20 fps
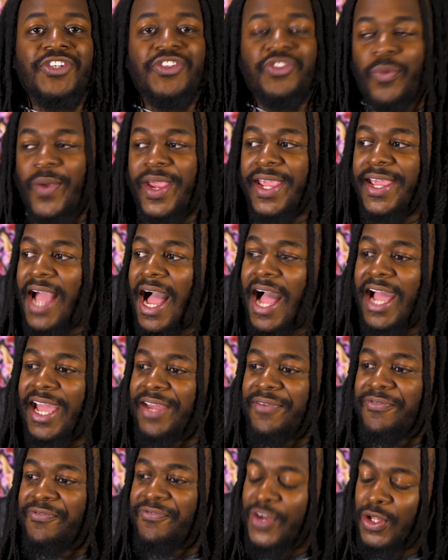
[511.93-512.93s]
to 3,
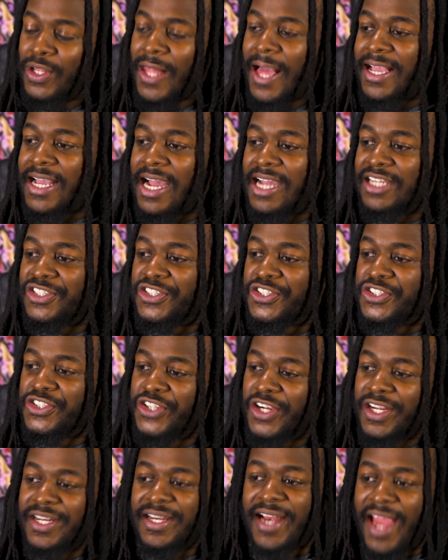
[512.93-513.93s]
I feel like I
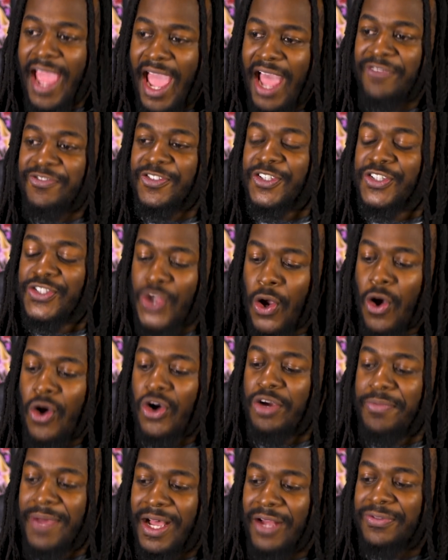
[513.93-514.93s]
shouldn't have to
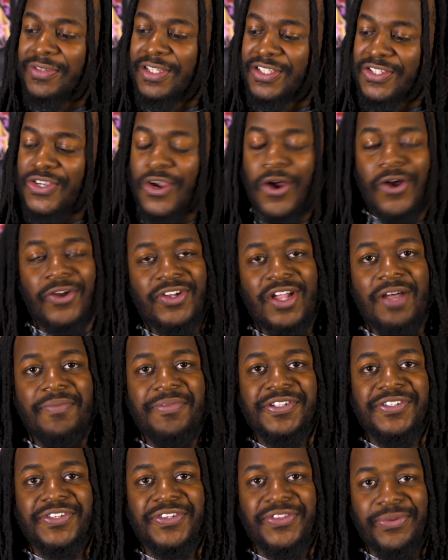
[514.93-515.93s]
talk about this card
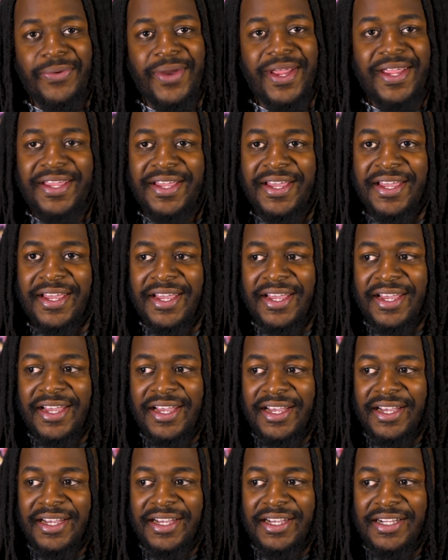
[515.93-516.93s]
coming to 3.
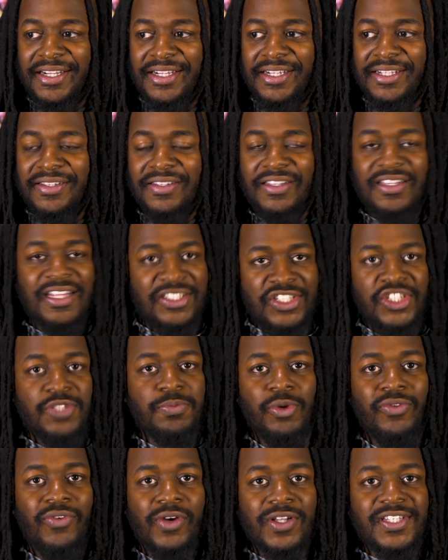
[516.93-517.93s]
Let's just
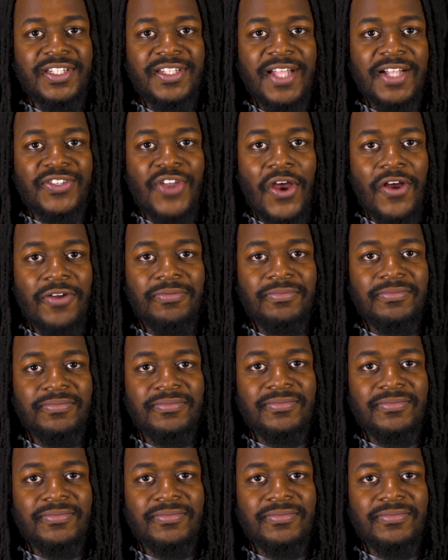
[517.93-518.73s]
move on to the next card.